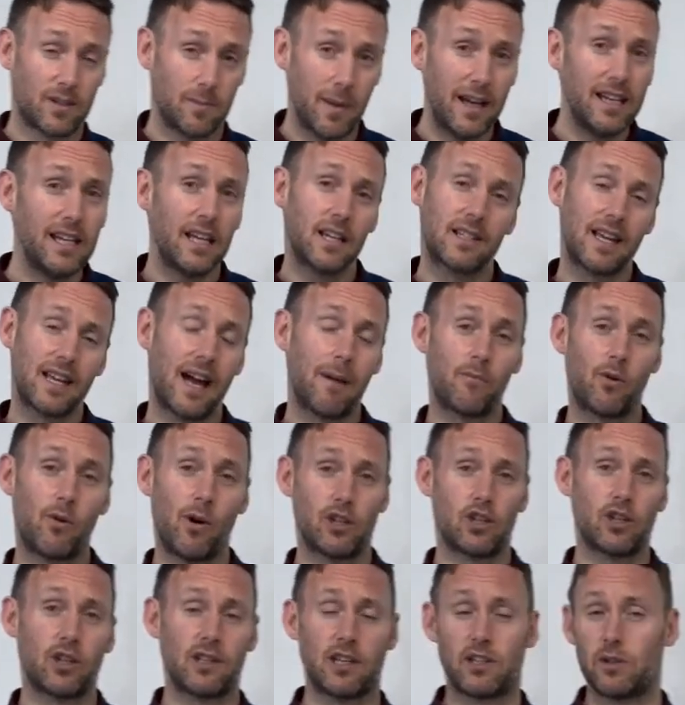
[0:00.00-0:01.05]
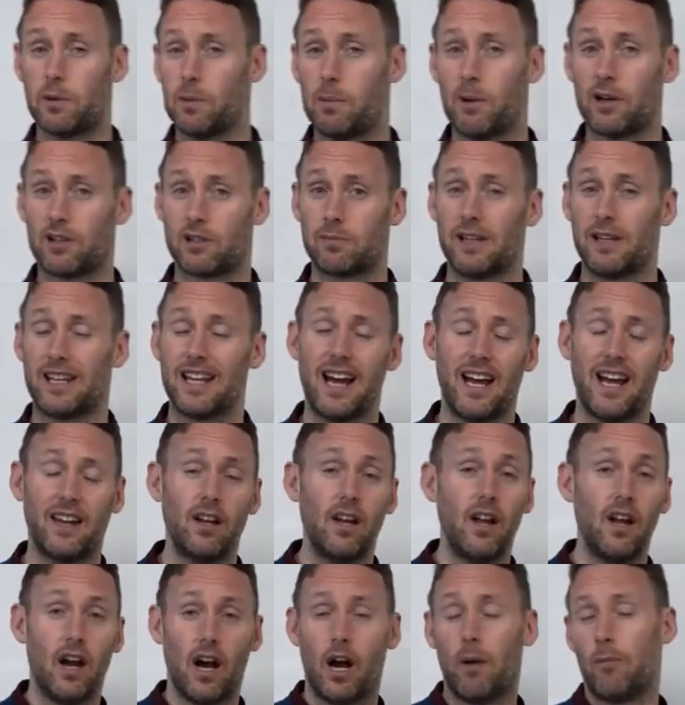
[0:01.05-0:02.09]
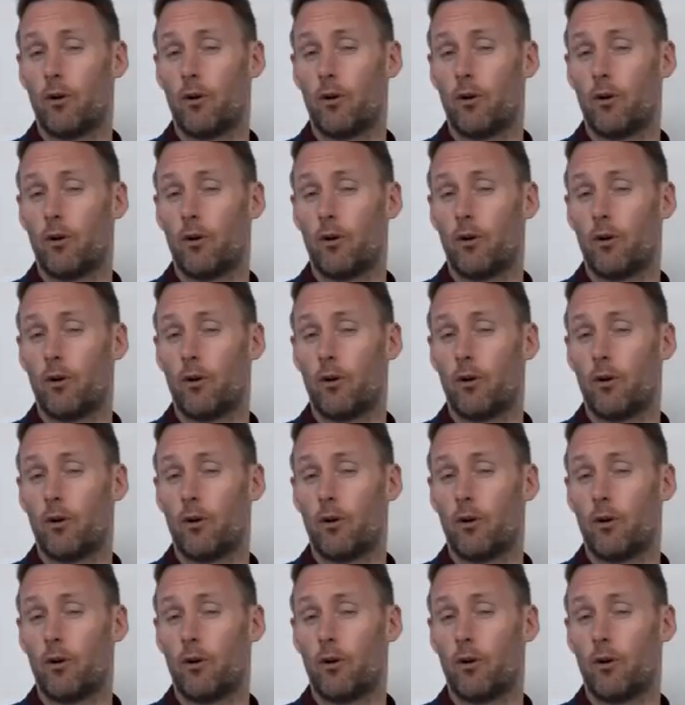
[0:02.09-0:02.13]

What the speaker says: as many exam questions as we possibly can,